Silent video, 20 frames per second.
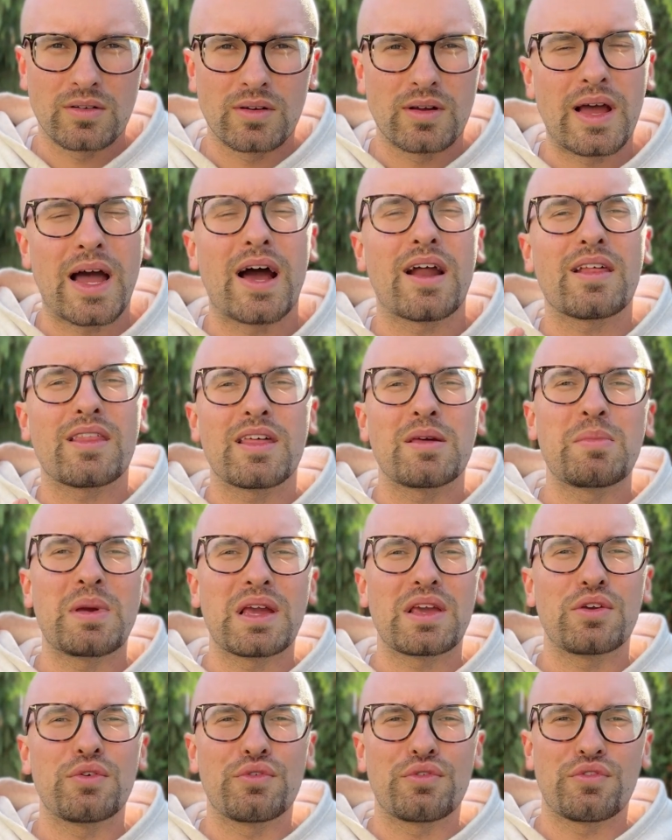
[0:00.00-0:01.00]
How do they
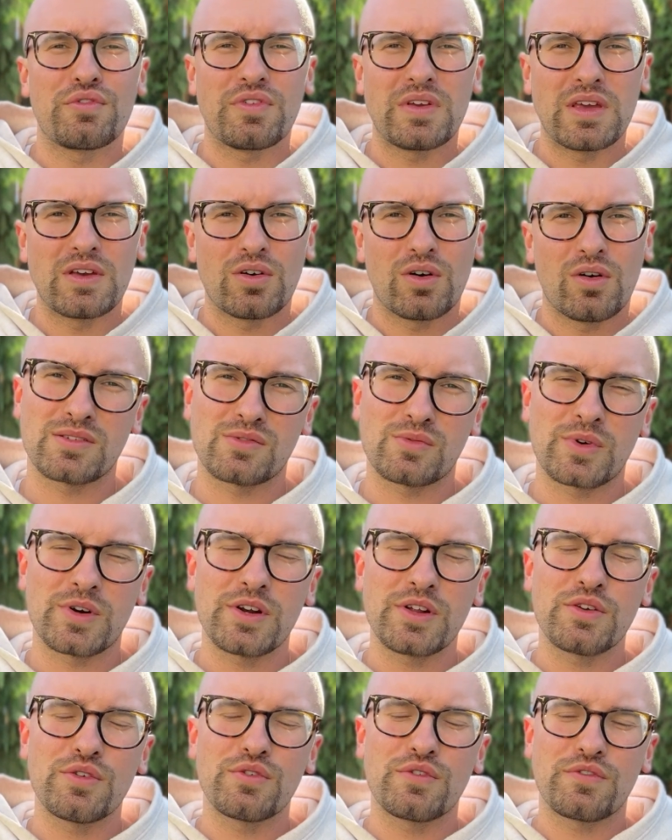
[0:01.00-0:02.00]
make you feel? Where do
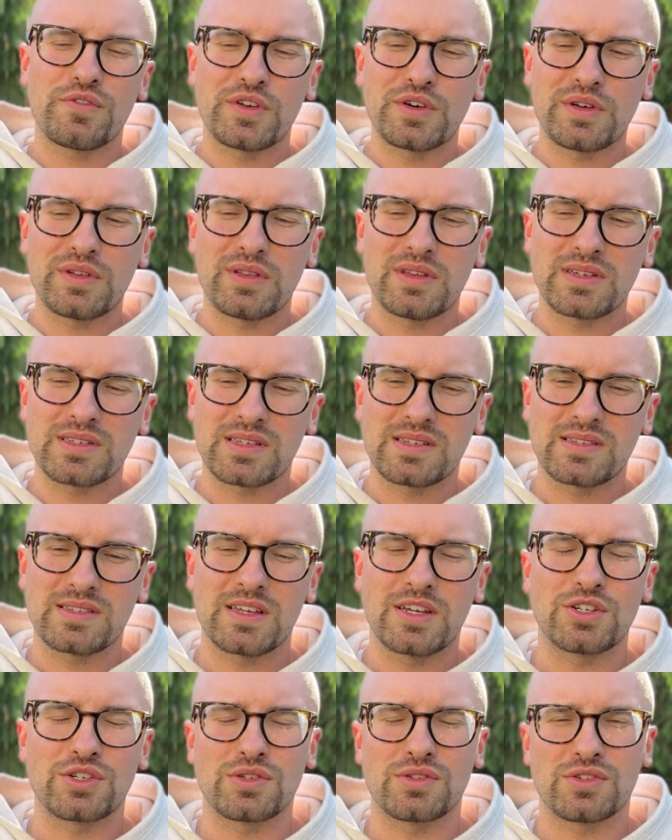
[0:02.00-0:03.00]
you feel the
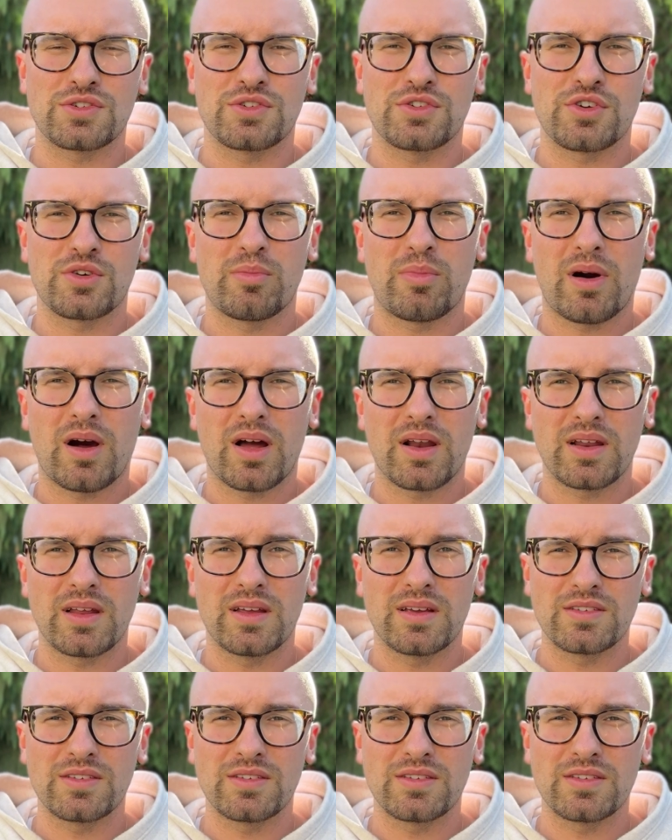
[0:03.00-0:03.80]
sensations in your body?